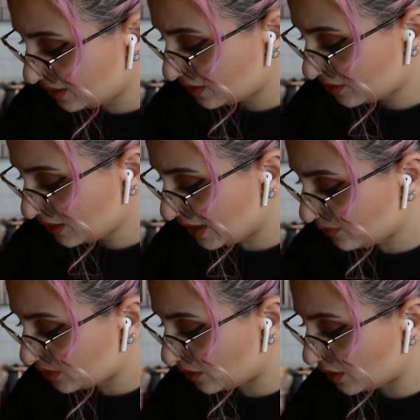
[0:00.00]
literally
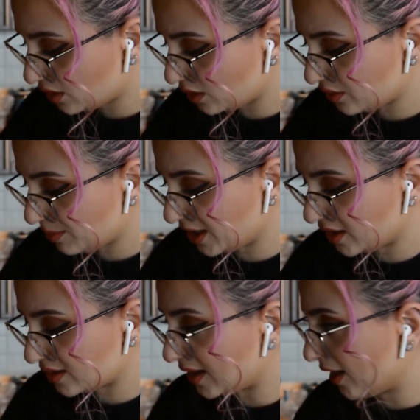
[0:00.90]
have nothing on the
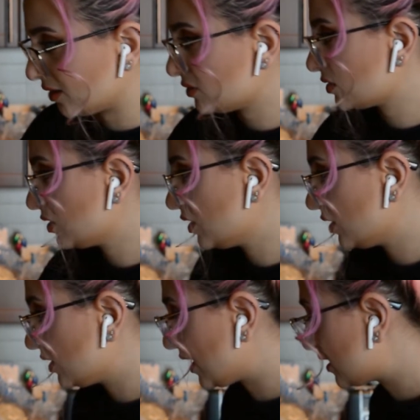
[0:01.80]
pan, guys.
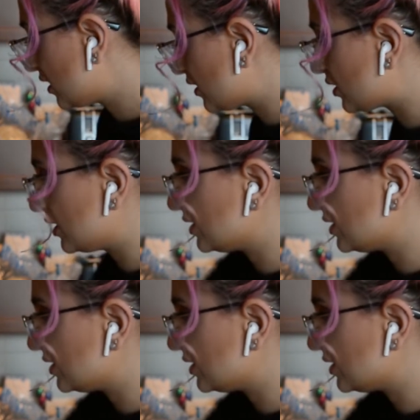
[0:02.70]
Like literally